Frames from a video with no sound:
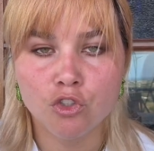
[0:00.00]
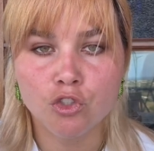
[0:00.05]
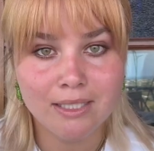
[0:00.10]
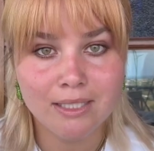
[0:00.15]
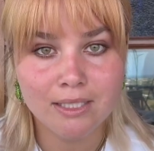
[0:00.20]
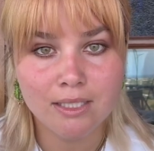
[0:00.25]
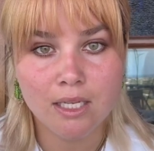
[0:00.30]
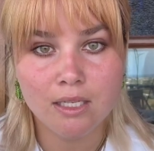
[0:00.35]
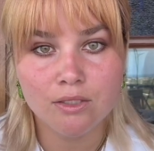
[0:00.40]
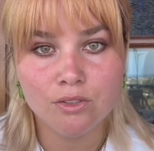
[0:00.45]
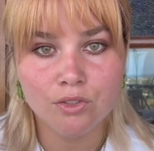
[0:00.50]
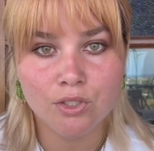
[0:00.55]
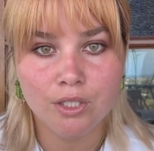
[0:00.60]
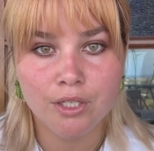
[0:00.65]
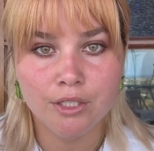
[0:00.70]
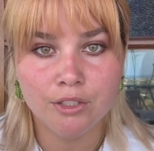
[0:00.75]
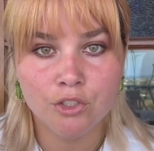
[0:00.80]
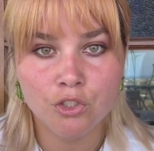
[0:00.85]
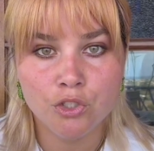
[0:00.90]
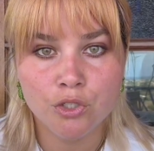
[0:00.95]
Let's get
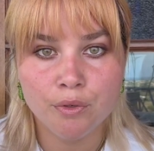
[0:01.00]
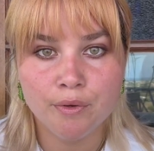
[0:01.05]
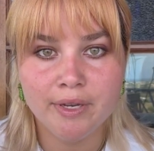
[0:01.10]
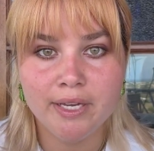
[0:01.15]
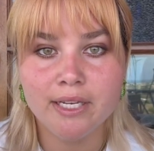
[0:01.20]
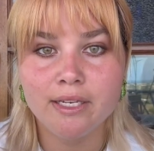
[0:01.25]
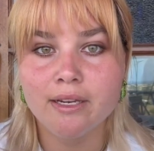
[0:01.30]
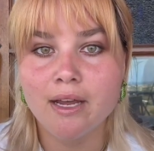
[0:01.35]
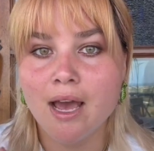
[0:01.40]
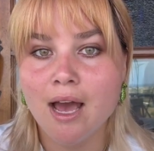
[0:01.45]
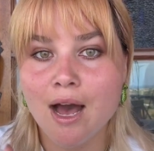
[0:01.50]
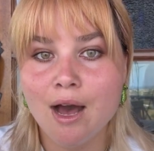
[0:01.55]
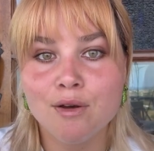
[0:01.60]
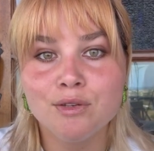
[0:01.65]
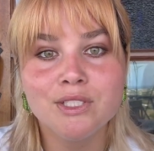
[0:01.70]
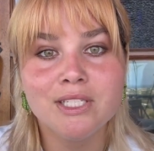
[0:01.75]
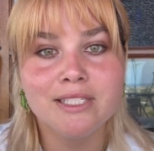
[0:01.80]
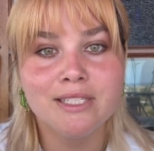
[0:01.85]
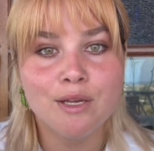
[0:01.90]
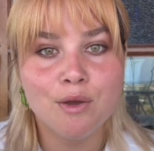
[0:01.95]
straight into it. How
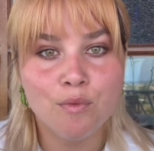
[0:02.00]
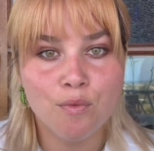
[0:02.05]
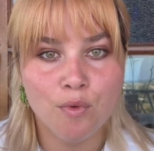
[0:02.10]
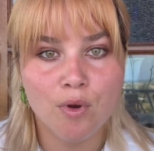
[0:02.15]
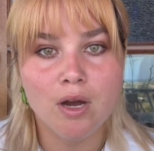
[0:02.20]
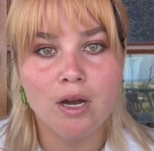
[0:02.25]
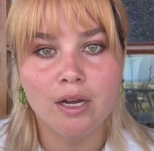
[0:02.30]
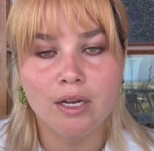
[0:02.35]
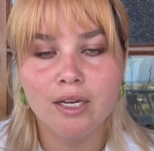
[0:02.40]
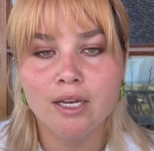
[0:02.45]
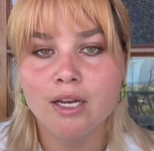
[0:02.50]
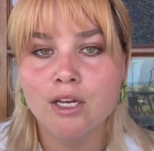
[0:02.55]
does it work?